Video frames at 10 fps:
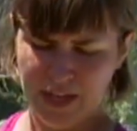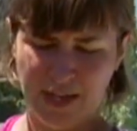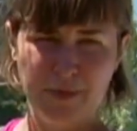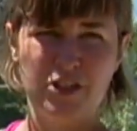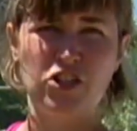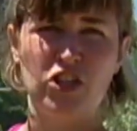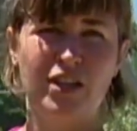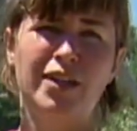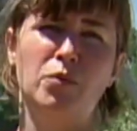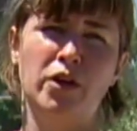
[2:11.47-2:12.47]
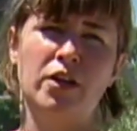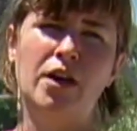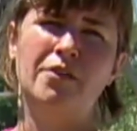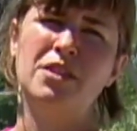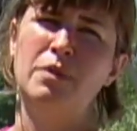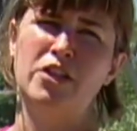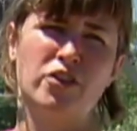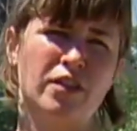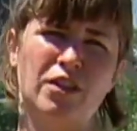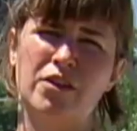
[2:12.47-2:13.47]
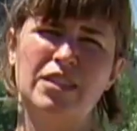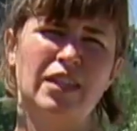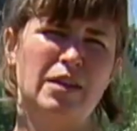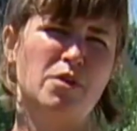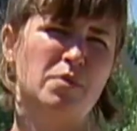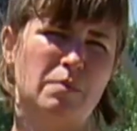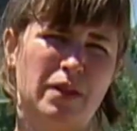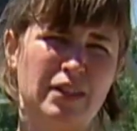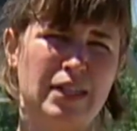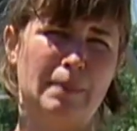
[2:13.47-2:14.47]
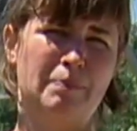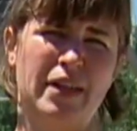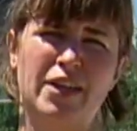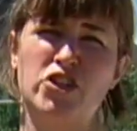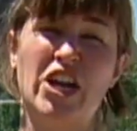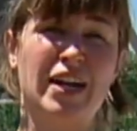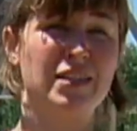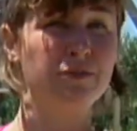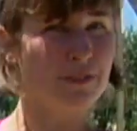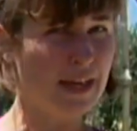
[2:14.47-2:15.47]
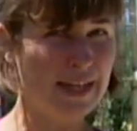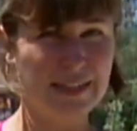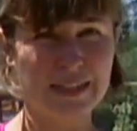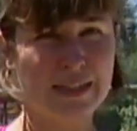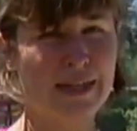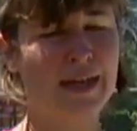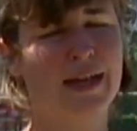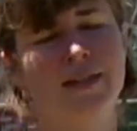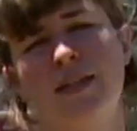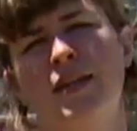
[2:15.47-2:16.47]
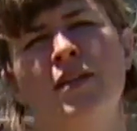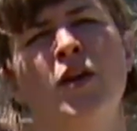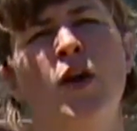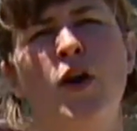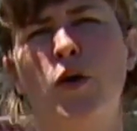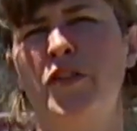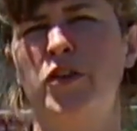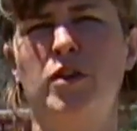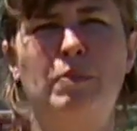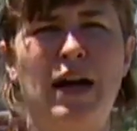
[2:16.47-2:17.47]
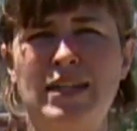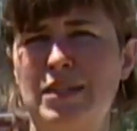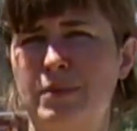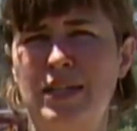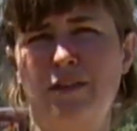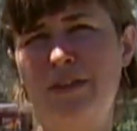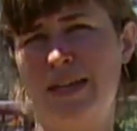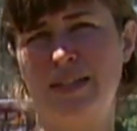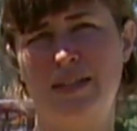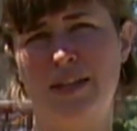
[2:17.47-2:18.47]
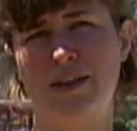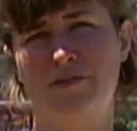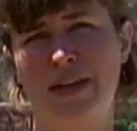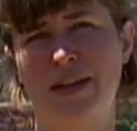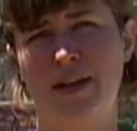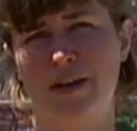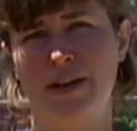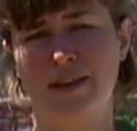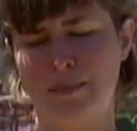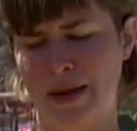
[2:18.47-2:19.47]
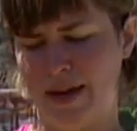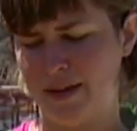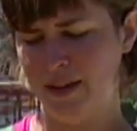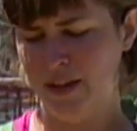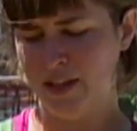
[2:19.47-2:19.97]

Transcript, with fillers: and we just gently work it off to make sure that there isn't any poop that builds up that attracts flies to lay eggs in or that could possibly affect their vent area in the back.